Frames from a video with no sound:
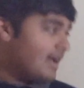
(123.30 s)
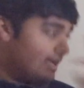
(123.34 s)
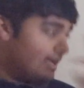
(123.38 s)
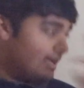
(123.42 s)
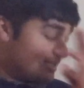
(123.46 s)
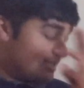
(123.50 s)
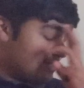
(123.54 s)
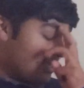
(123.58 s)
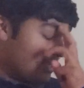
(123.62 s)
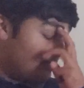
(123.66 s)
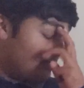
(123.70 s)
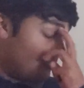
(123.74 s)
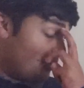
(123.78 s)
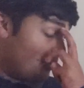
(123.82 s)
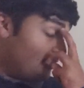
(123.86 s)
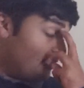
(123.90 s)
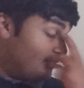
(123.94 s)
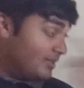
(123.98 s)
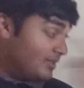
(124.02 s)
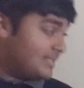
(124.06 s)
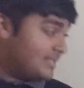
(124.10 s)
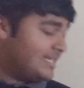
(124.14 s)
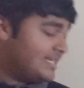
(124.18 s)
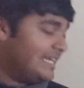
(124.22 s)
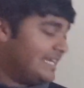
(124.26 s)
uh, some
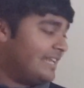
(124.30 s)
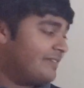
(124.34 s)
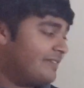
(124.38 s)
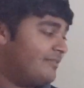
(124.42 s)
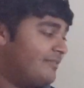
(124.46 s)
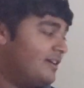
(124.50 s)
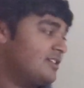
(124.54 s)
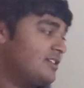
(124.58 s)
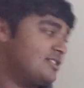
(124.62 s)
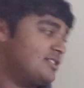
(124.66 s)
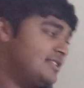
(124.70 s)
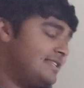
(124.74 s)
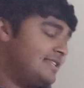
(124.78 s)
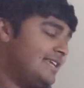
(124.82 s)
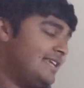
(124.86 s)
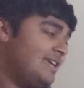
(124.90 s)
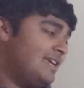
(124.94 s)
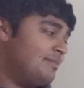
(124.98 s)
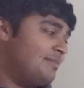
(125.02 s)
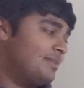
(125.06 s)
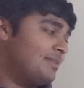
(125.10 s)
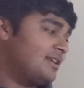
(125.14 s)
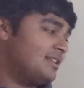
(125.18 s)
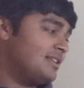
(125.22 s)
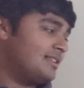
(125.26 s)
of the ceiling functions
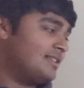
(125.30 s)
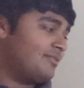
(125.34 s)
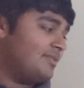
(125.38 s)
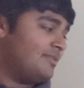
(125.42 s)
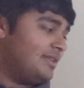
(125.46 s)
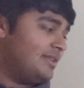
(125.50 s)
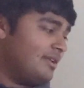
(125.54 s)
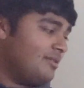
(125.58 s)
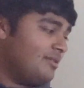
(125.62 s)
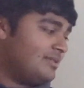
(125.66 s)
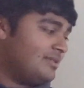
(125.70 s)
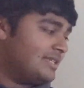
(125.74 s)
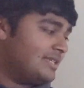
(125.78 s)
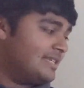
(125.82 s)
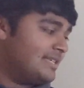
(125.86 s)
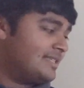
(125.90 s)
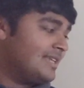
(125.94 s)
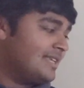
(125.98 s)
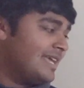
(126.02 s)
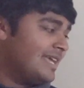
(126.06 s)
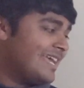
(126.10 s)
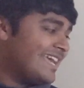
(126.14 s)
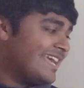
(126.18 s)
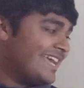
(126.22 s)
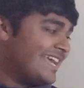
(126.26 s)
here, because if we
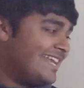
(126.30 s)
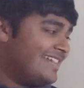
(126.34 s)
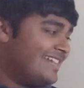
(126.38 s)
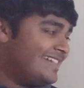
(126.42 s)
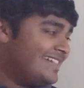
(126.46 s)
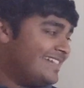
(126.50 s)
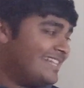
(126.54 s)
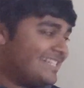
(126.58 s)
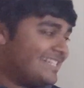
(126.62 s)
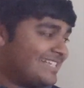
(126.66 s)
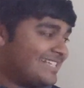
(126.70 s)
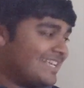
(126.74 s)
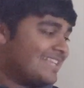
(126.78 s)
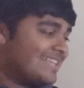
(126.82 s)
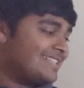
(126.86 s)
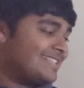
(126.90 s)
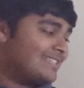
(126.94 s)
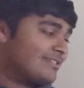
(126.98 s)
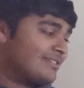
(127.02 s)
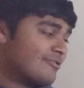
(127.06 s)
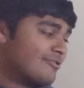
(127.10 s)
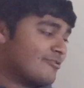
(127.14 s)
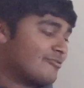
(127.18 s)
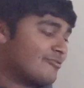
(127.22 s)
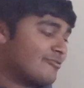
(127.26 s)
notice, in this
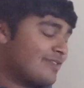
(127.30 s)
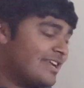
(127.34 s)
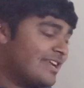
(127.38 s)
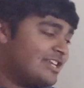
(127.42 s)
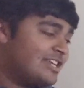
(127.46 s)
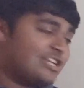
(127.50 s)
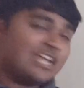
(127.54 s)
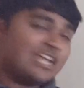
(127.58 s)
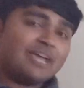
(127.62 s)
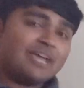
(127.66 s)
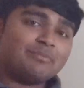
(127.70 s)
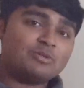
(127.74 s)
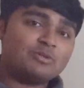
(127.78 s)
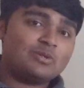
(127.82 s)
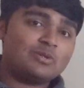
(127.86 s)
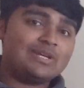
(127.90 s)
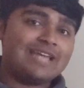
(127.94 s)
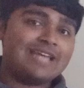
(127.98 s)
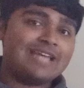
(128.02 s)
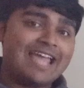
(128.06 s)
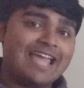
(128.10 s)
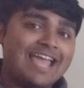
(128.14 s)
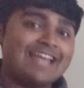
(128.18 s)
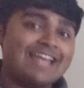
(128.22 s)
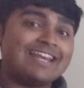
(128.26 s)
integral range here
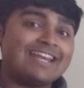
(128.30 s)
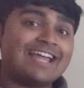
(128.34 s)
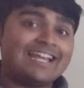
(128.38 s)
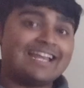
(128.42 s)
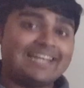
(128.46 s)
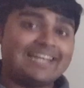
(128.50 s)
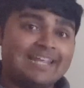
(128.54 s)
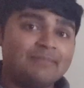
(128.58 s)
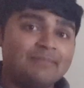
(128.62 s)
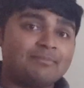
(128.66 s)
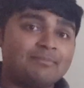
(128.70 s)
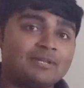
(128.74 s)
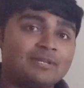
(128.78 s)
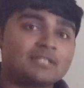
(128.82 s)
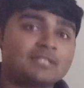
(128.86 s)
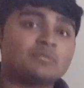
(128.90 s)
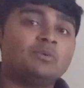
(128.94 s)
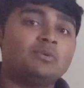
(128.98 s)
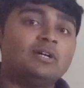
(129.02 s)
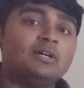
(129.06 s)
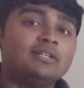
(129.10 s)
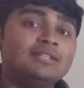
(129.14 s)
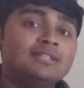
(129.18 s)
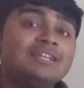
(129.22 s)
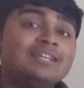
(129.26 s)
between n and n plus
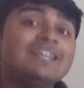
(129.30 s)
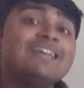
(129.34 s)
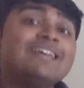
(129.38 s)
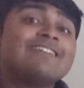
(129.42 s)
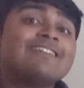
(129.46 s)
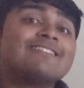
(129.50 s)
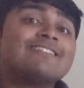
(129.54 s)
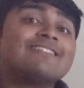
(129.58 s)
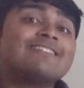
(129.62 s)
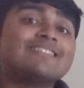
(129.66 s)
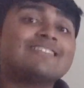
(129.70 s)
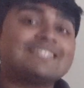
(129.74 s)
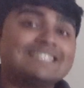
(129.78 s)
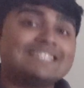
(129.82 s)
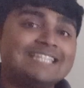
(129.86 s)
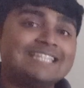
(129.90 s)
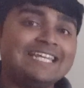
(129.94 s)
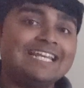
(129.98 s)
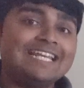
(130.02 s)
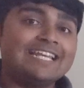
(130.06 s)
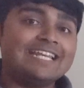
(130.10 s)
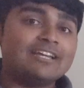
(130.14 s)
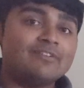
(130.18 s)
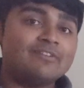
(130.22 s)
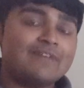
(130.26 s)
1, the
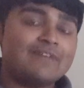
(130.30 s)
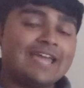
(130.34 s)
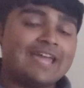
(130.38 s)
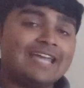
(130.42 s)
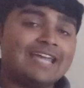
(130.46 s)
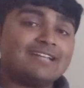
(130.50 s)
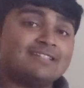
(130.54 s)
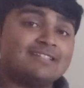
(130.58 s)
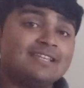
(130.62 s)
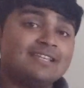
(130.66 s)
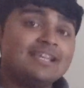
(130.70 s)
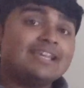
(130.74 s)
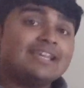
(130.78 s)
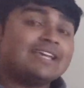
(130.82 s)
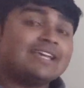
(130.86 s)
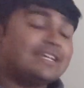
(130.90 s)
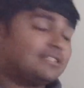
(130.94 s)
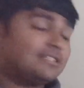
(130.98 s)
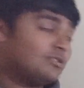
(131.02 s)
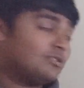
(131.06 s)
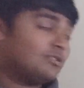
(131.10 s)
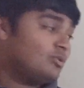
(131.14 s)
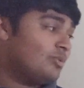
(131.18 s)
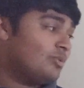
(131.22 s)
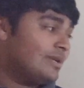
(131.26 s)
ceiling of x
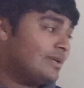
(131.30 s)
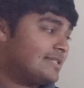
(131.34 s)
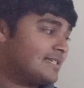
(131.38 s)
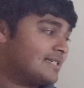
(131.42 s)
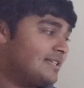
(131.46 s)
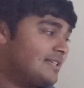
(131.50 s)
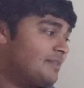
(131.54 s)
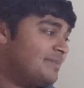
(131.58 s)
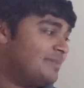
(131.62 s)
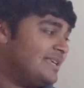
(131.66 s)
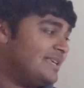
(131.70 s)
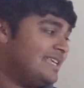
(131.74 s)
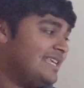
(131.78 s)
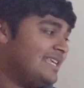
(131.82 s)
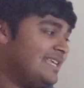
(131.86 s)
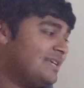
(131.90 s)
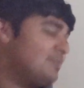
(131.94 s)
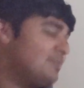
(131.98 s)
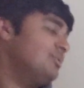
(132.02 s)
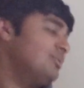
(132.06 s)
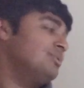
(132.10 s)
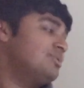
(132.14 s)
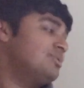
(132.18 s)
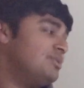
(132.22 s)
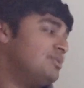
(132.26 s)
is always going to be
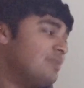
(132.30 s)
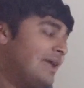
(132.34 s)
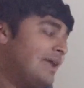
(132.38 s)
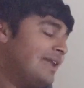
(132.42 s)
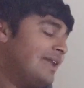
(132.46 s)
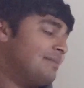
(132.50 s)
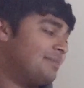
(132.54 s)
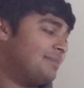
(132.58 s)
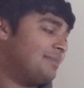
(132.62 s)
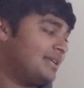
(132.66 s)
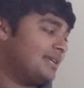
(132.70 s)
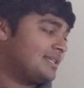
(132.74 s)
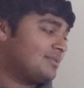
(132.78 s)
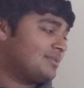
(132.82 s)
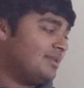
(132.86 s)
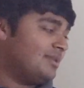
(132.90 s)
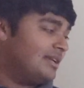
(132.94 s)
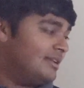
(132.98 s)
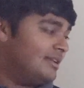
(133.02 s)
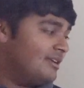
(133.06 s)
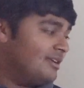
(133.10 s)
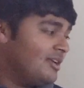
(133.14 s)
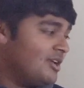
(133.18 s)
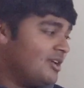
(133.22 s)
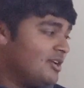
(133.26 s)
equal to n plus 1.